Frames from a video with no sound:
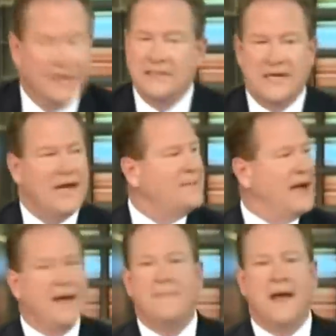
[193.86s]
Tom,
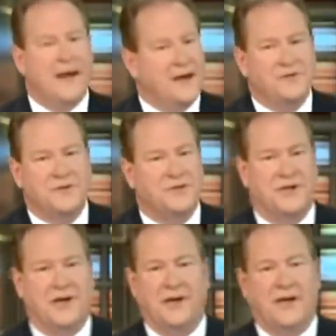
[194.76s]
I'm not
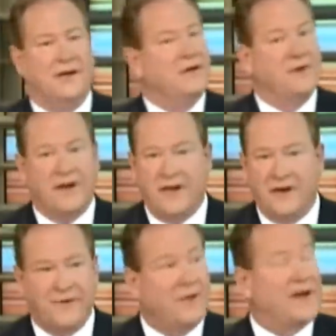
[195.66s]
interested in doing an
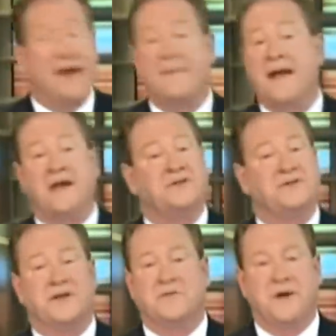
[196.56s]
interview, and I'm not
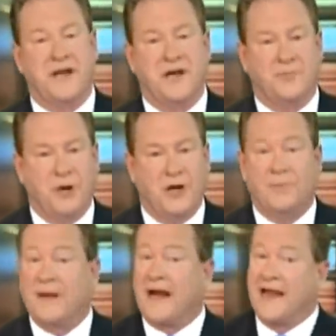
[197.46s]
interested in reading your book,
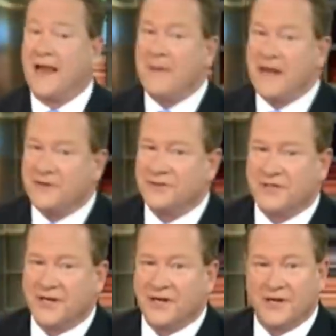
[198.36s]
but I am
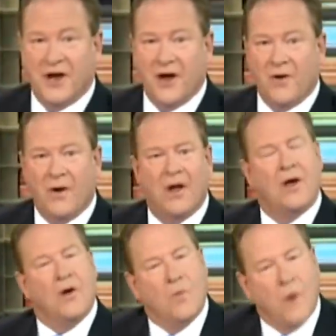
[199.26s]
interested in to know
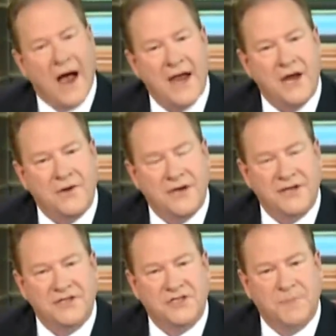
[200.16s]
why you
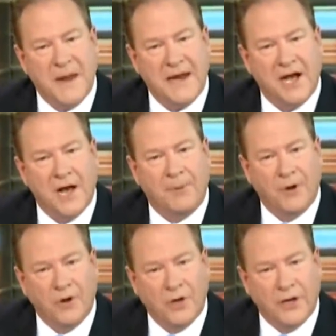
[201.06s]
didn't speak up
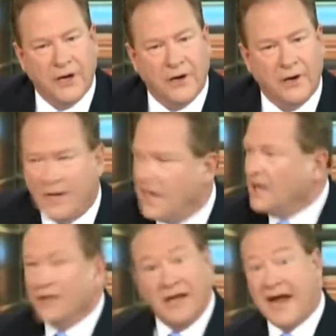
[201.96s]
earlier,
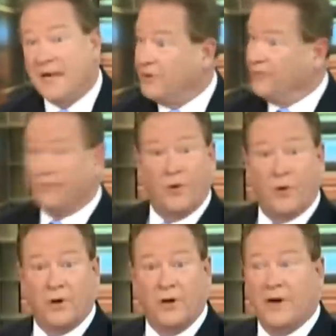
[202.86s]
like
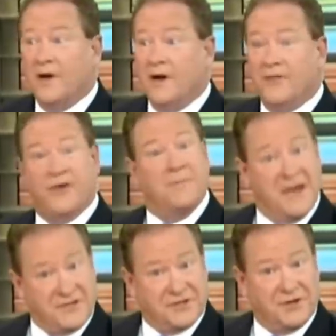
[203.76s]
before the
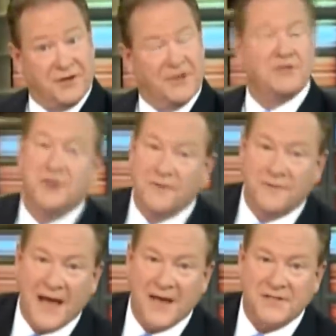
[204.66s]
midterm in two
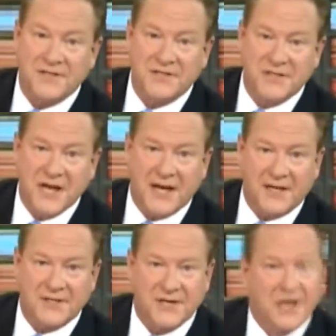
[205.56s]
thousand
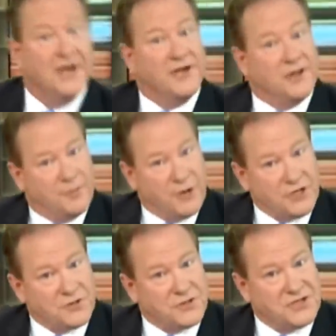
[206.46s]
six. The
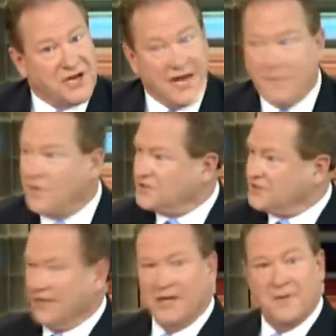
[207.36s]
Bush regime was
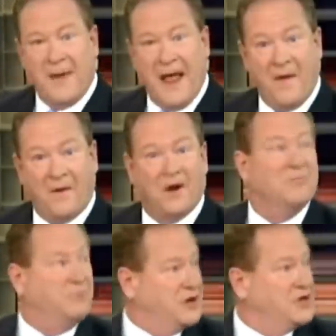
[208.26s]
still in power.
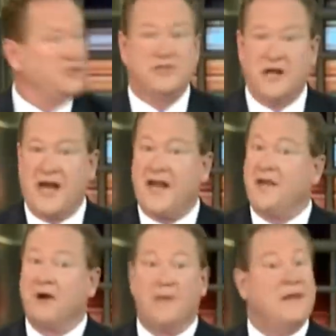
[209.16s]
Bush, Cheney,
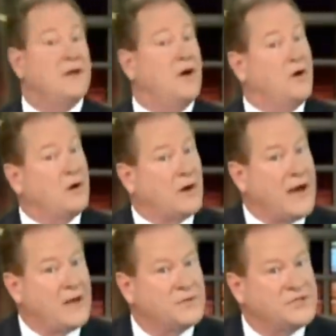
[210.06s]
Rummy, the whole
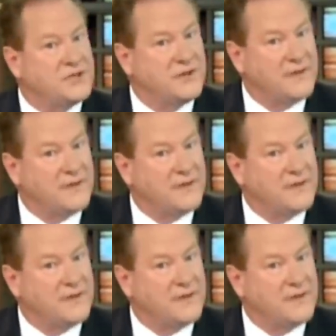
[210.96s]
crowd was still